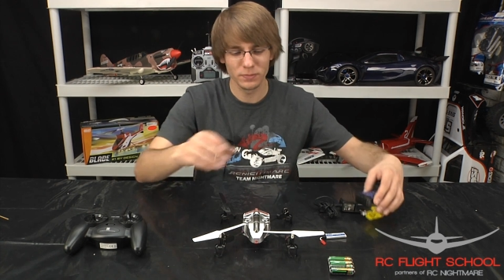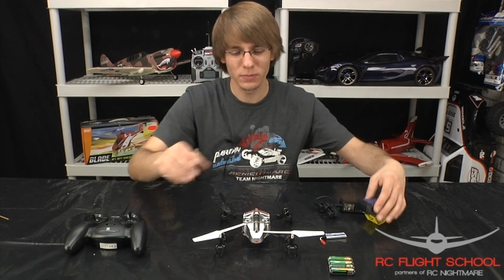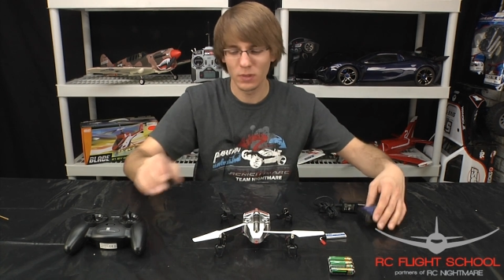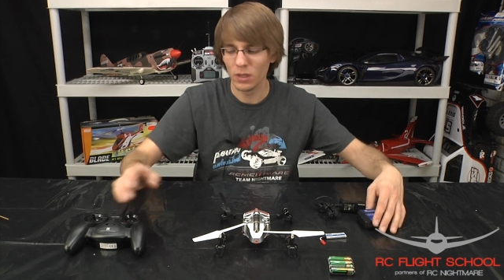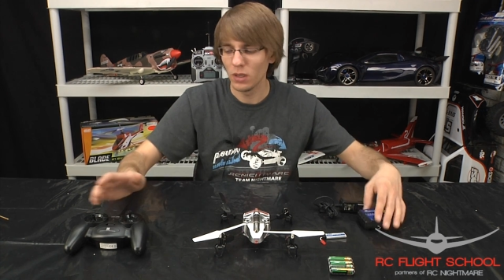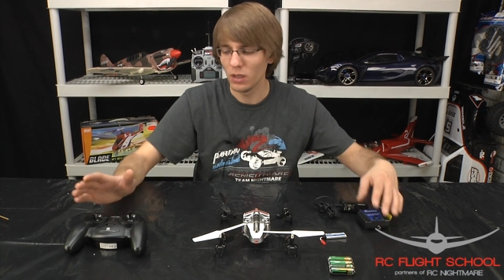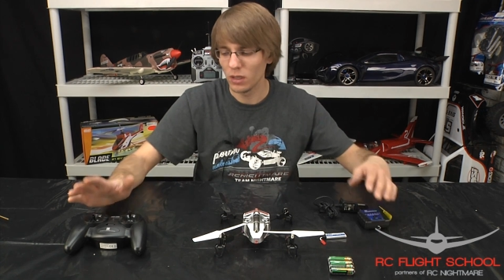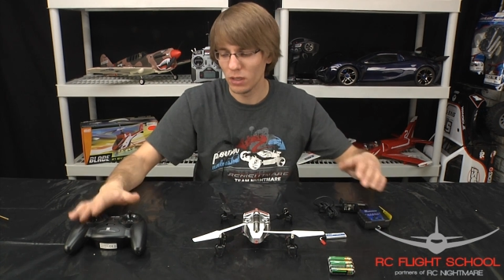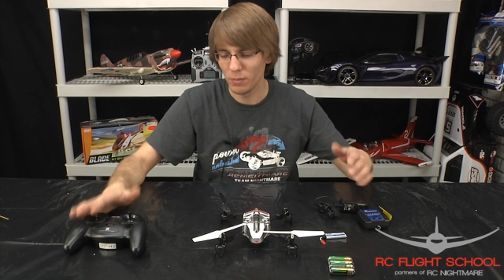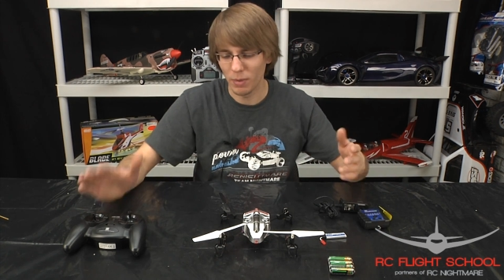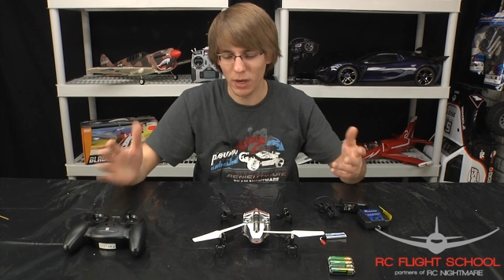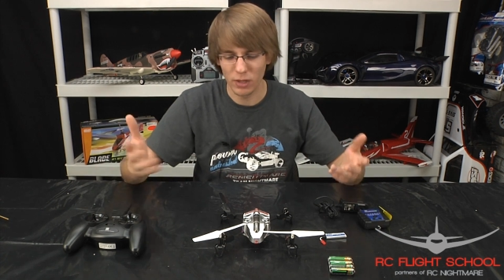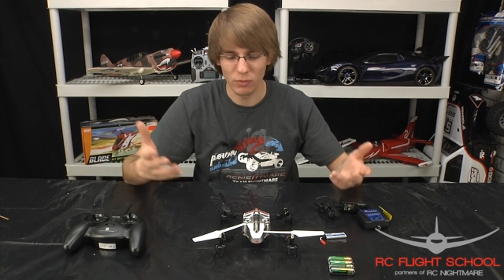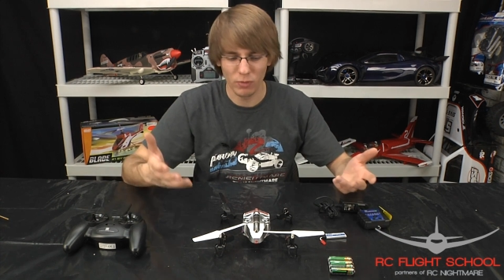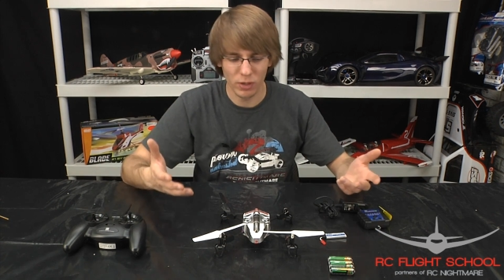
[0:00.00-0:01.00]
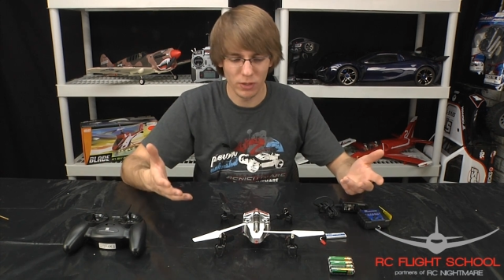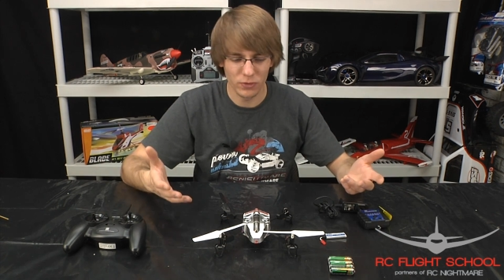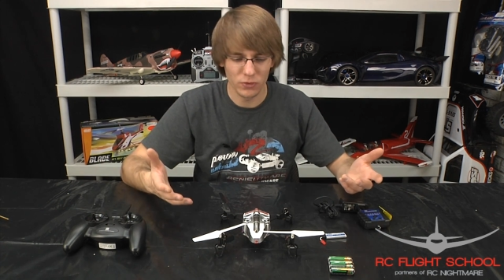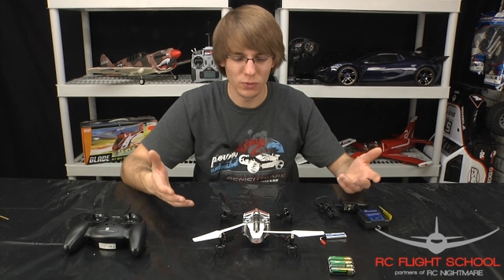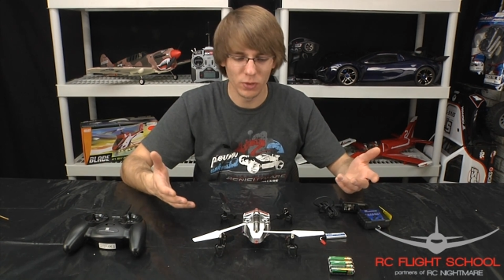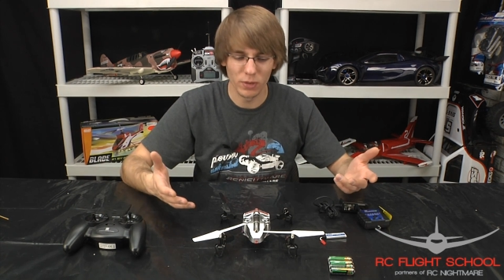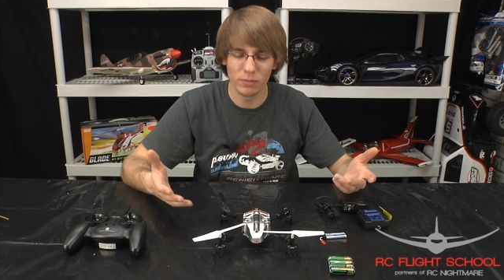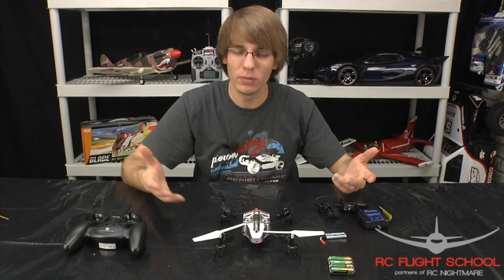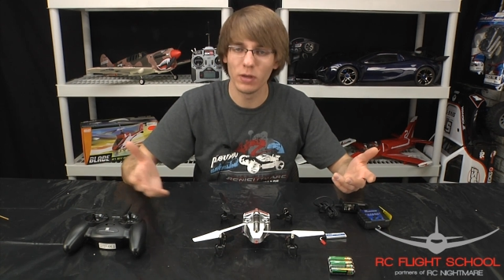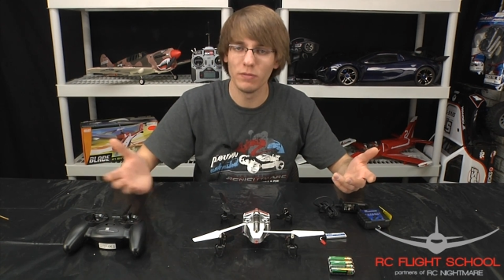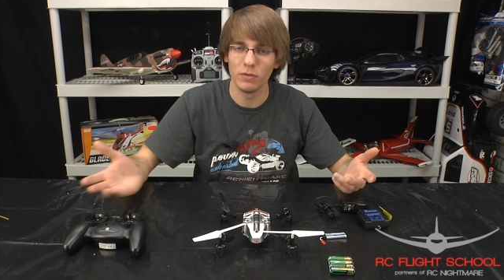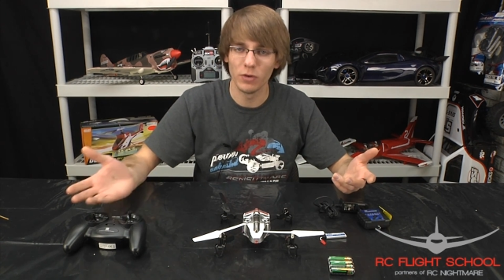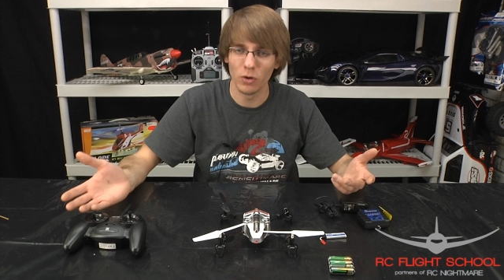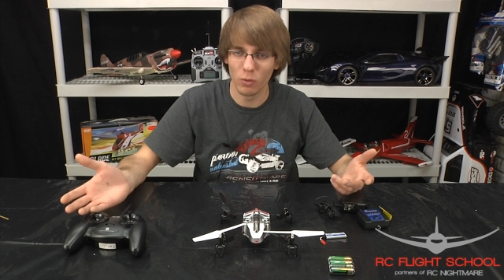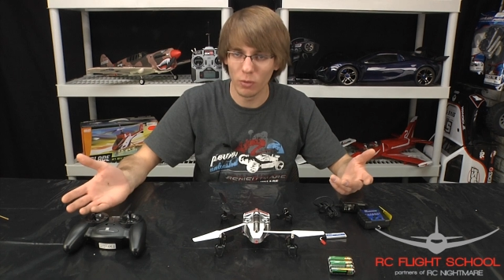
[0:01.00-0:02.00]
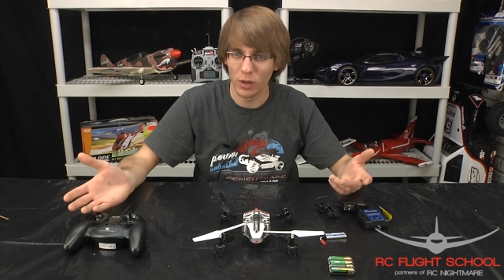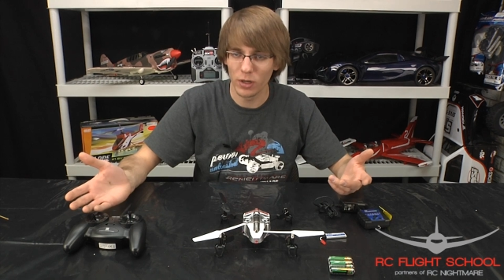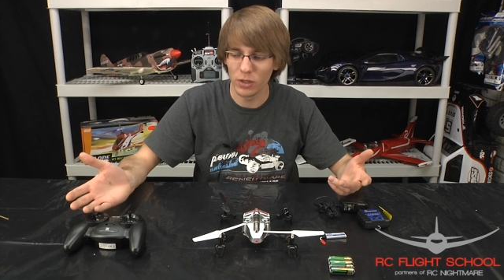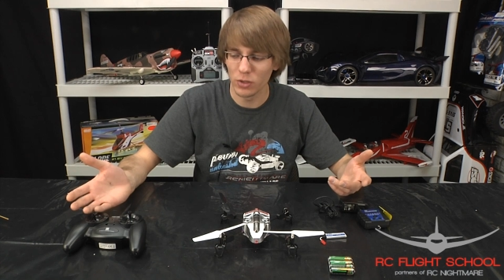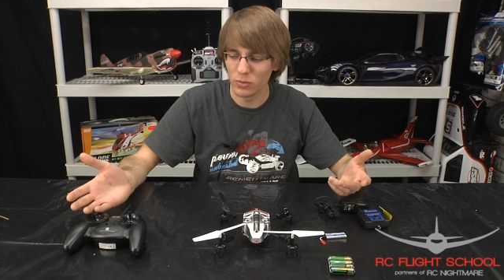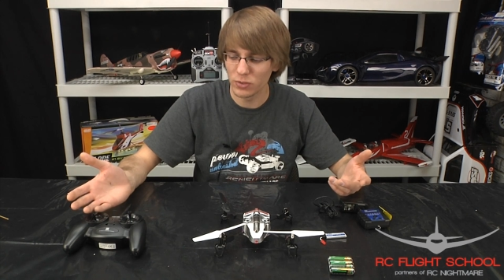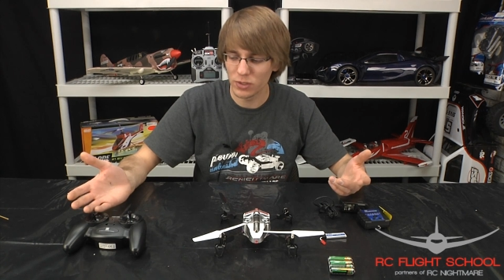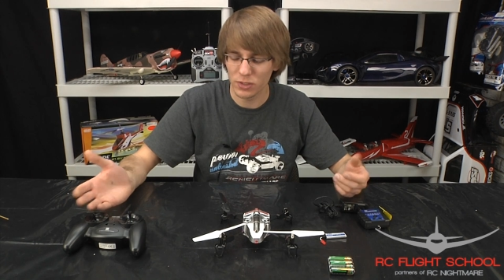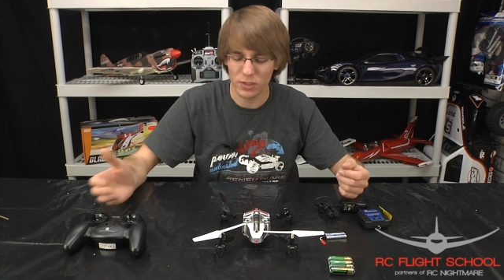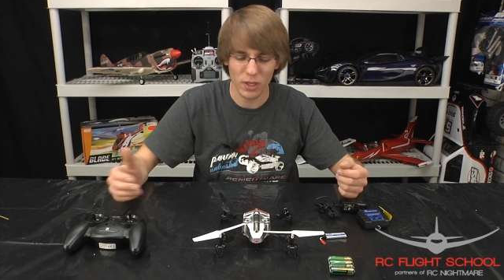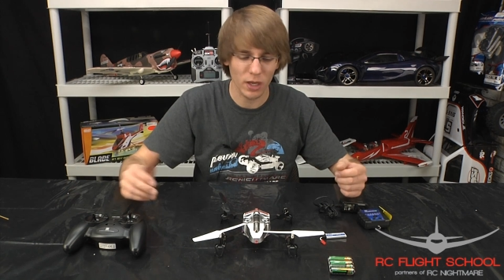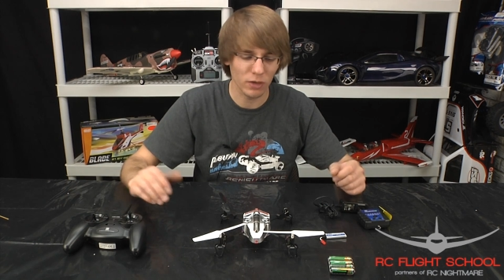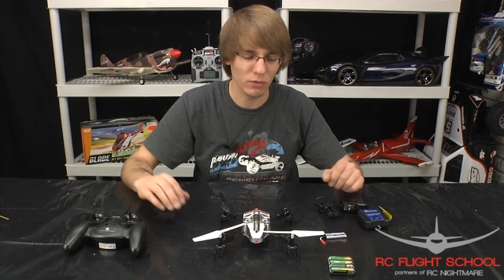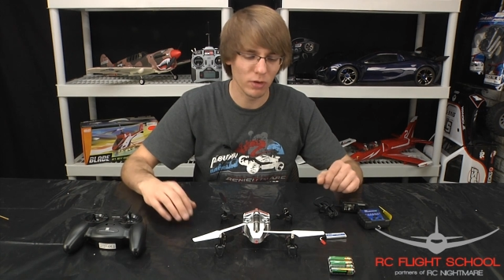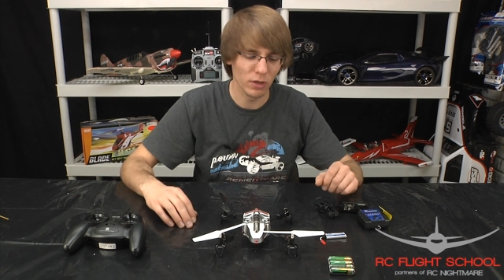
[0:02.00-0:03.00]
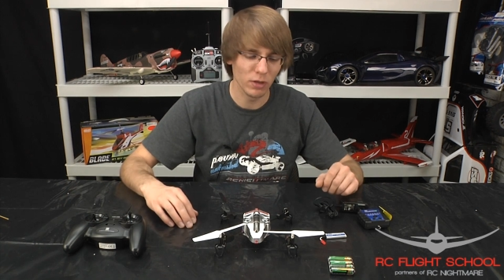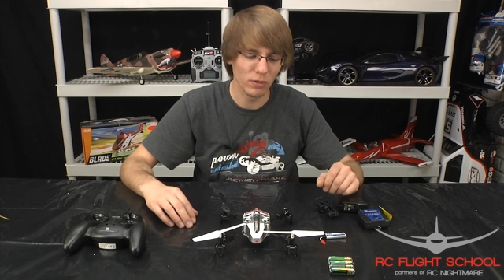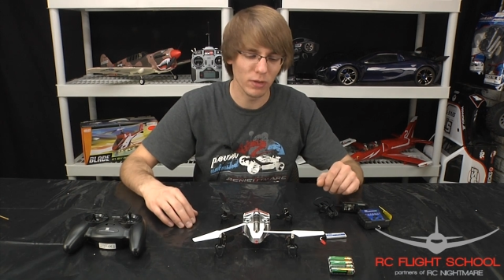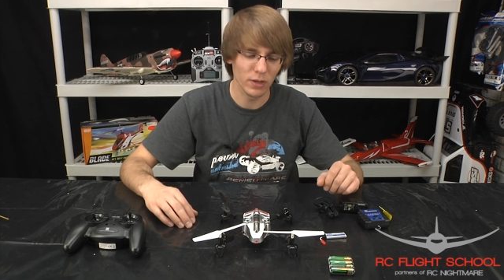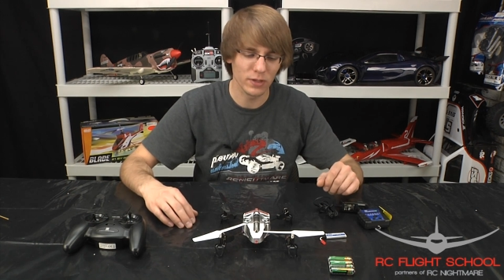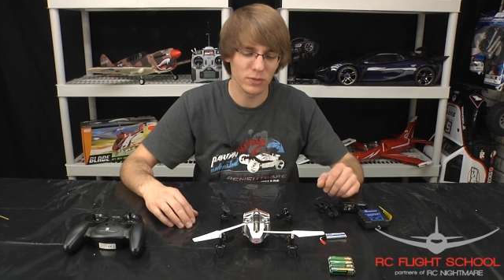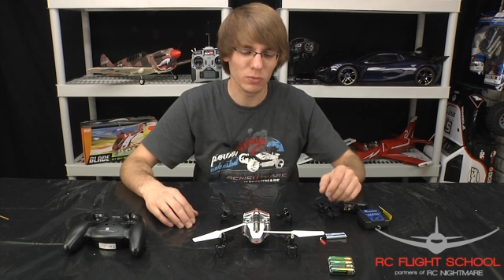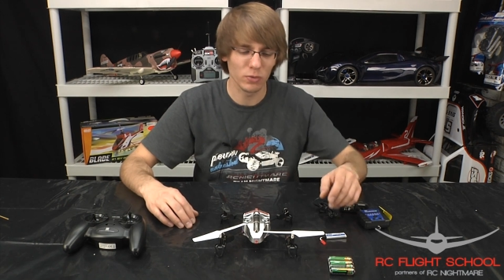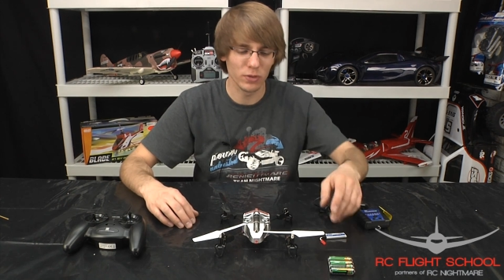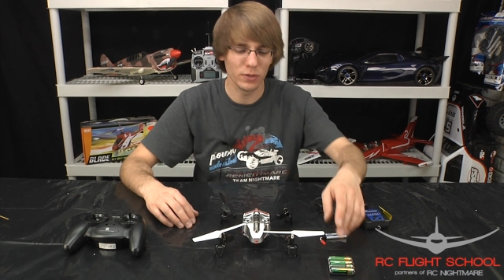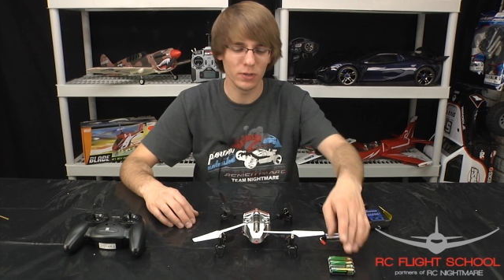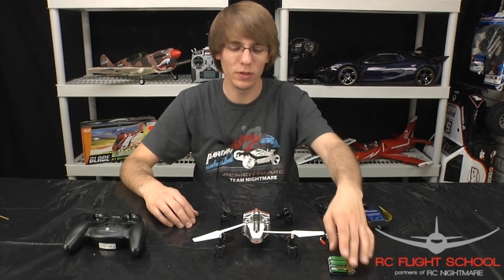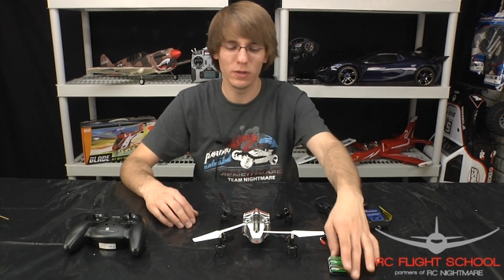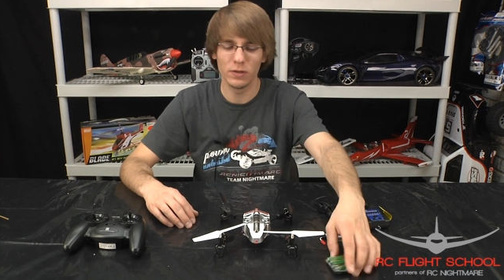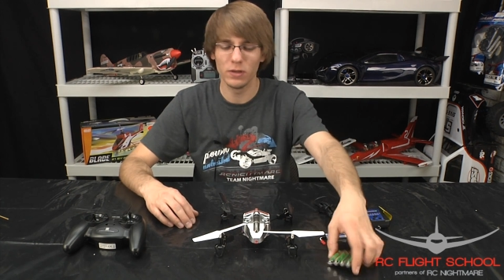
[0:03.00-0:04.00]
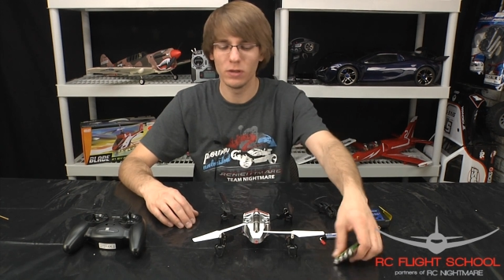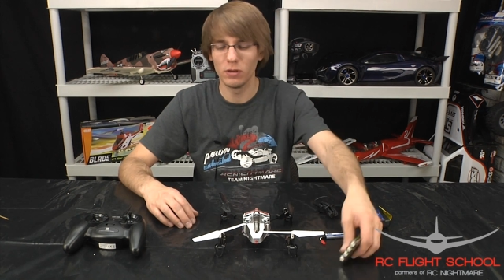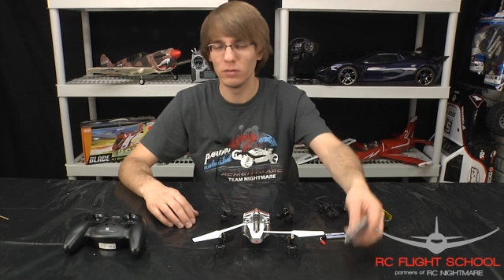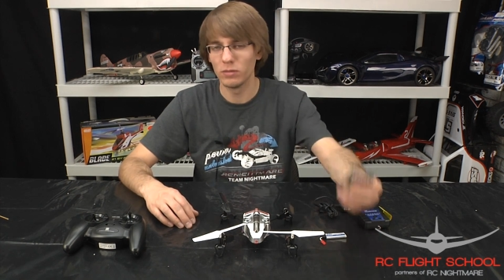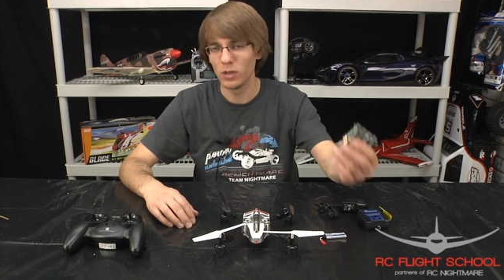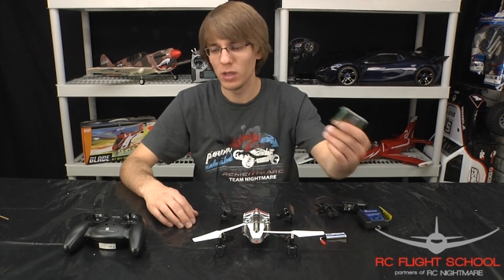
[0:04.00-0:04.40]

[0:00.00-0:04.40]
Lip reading: You bind the radio to it if you don't want to use the stock radio, and it's really a done deal.